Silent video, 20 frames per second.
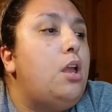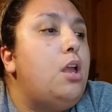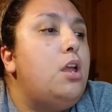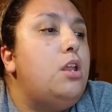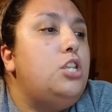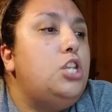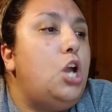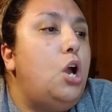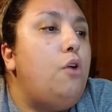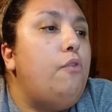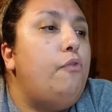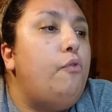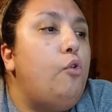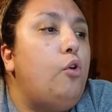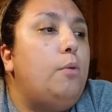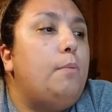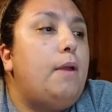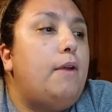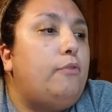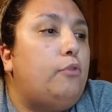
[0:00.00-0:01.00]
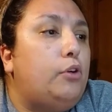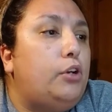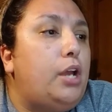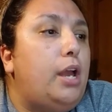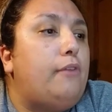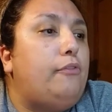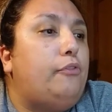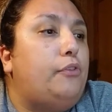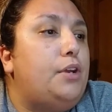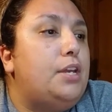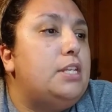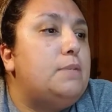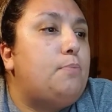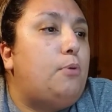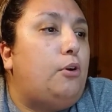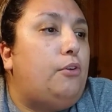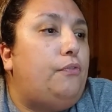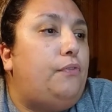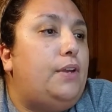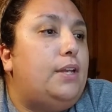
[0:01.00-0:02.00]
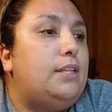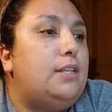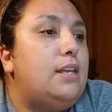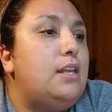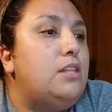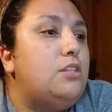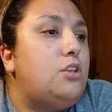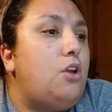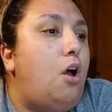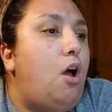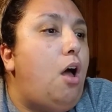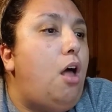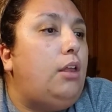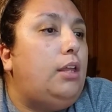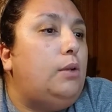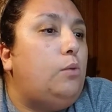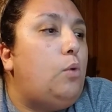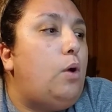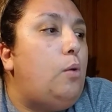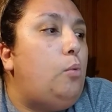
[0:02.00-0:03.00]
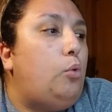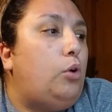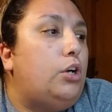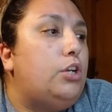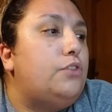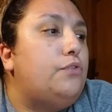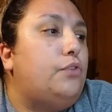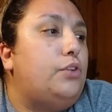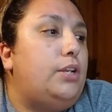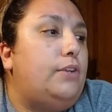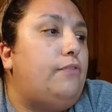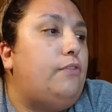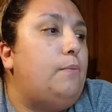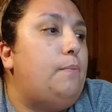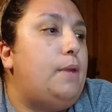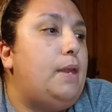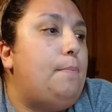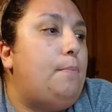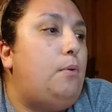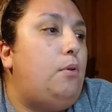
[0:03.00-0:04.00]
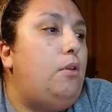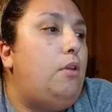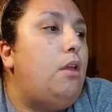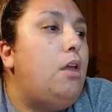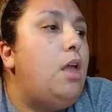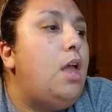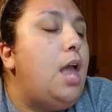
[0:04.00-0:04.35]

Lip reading: No form of recovery is perfect. It's all in what works for different people.